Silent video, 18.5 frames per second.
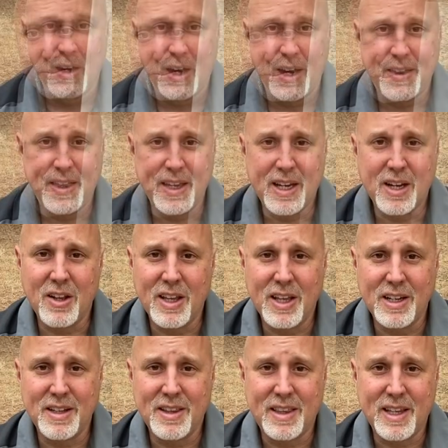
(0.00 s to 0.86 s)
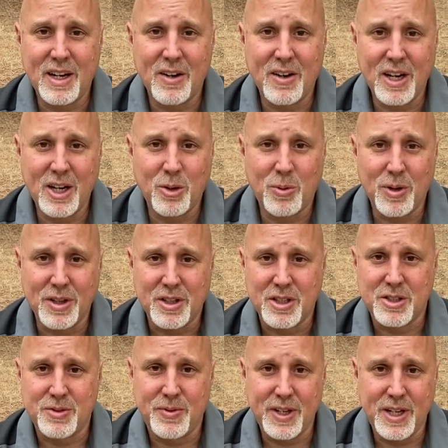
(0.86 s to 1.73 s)
I think I'll end it there. I don't want
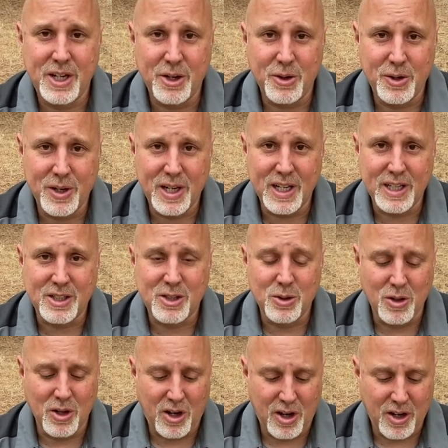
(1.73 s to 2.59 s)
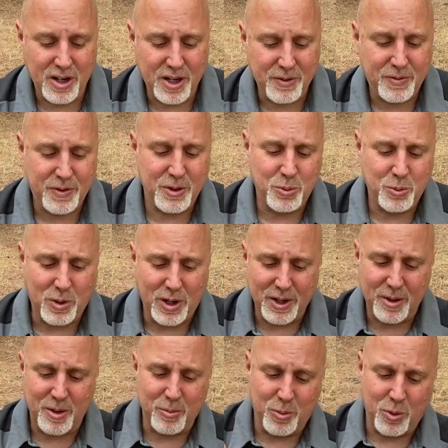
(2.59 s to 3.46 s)
this video to get too long. If you
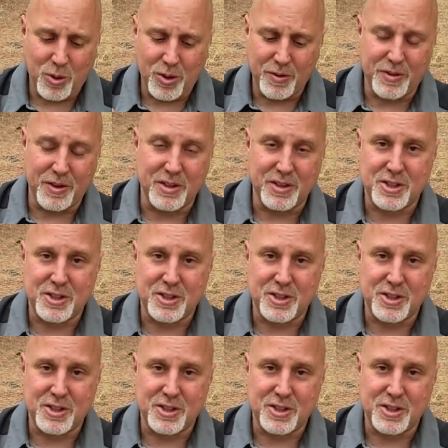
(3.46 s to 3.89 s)
want more of the